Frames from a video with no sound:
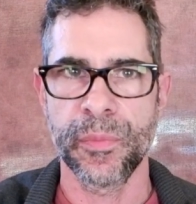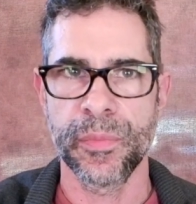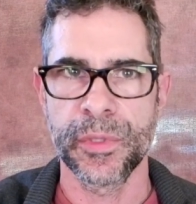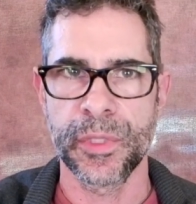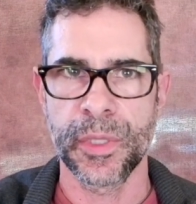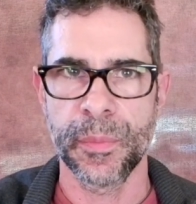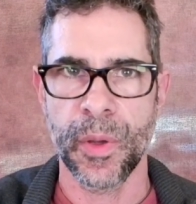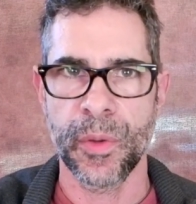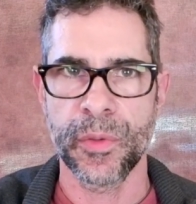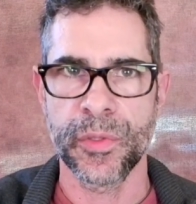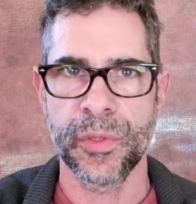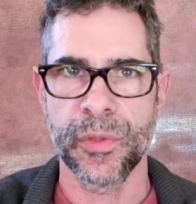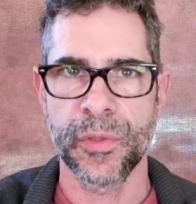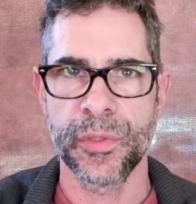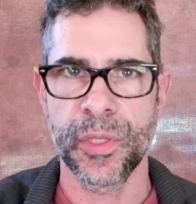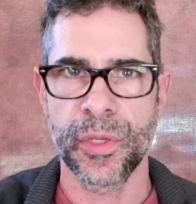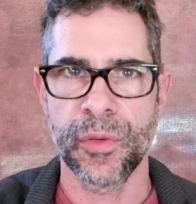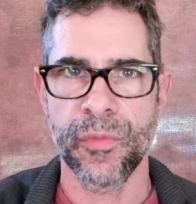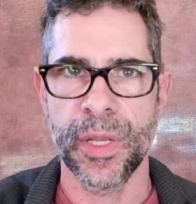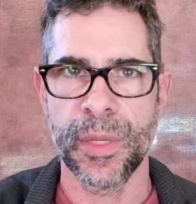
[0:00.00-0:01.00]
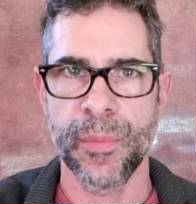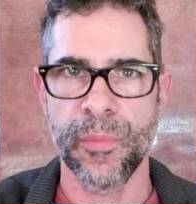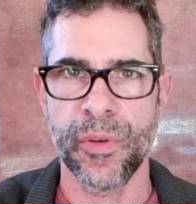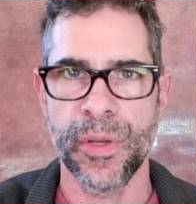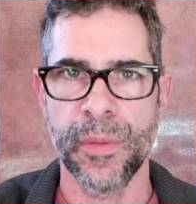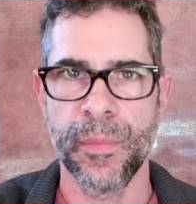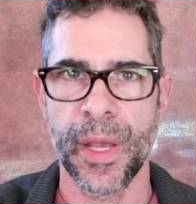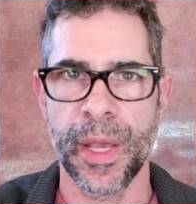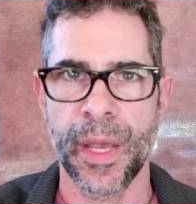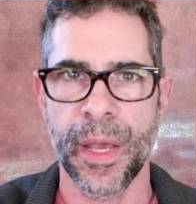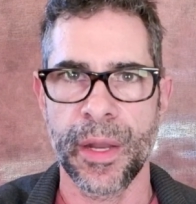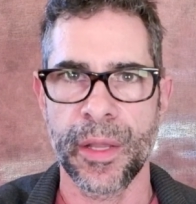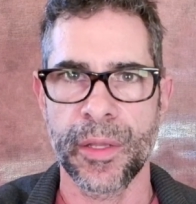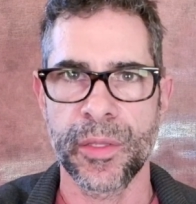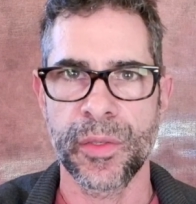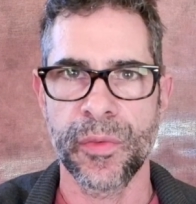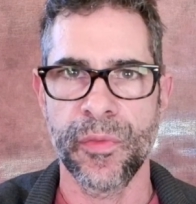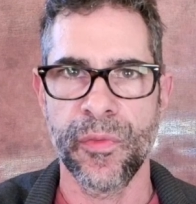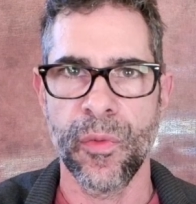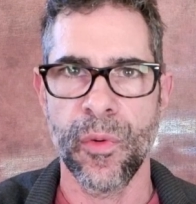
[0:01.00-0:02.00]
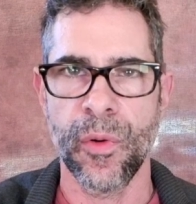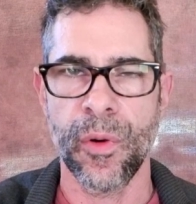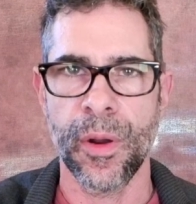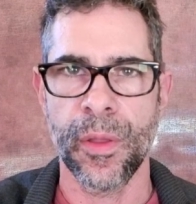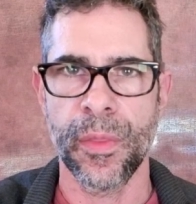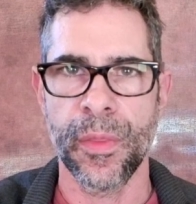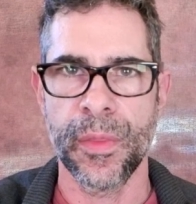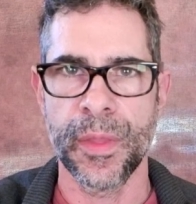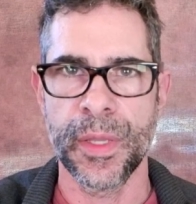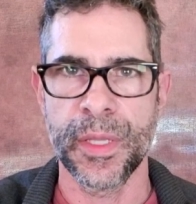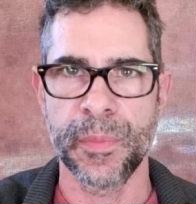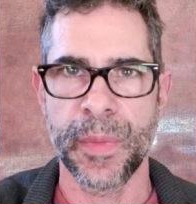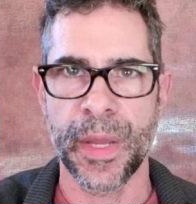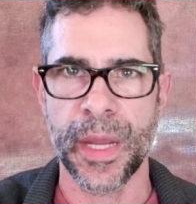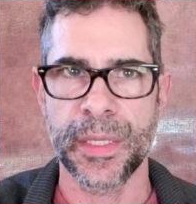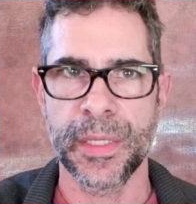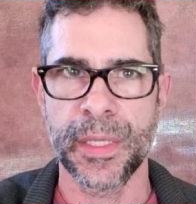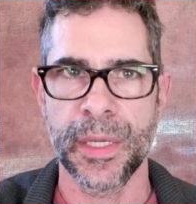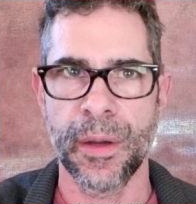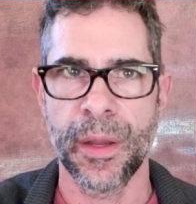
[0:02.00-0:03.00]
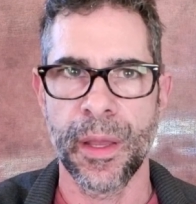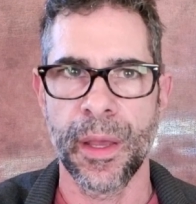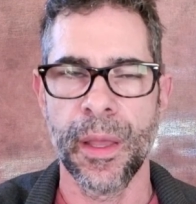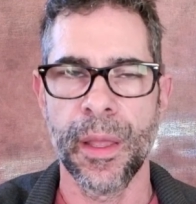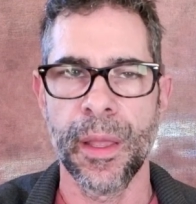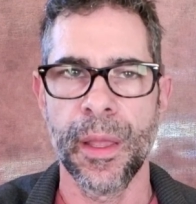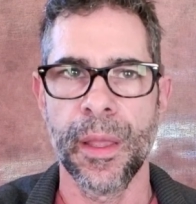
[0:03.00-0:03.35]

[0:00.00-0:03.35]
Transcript: supposed to secrete prebiotics for these bacteria.